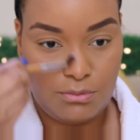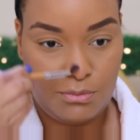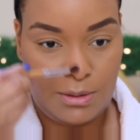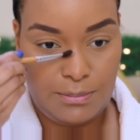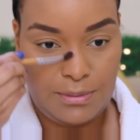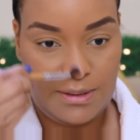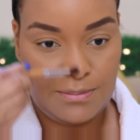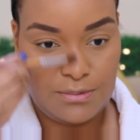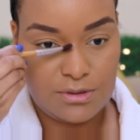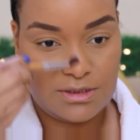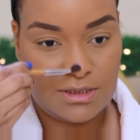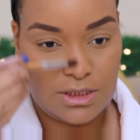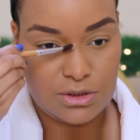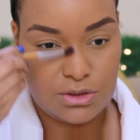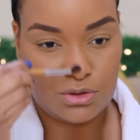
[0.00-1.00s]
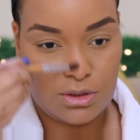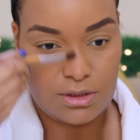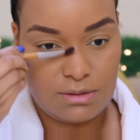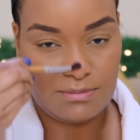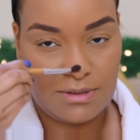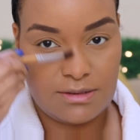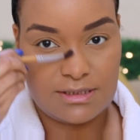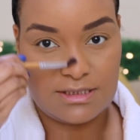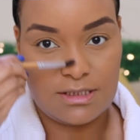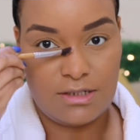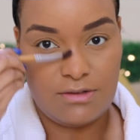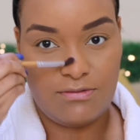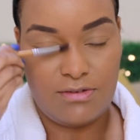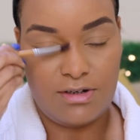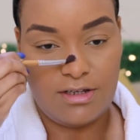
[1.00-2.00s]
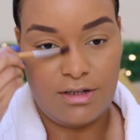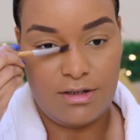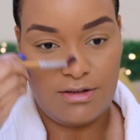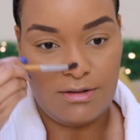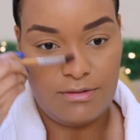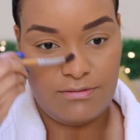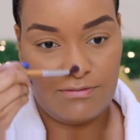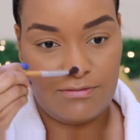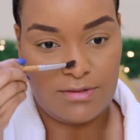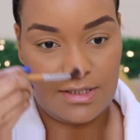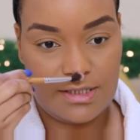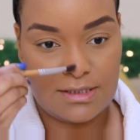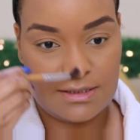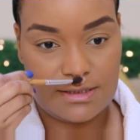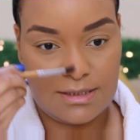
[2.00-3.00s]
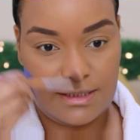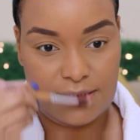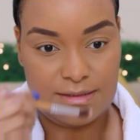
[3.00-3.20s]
when people start to talk about self-love, it's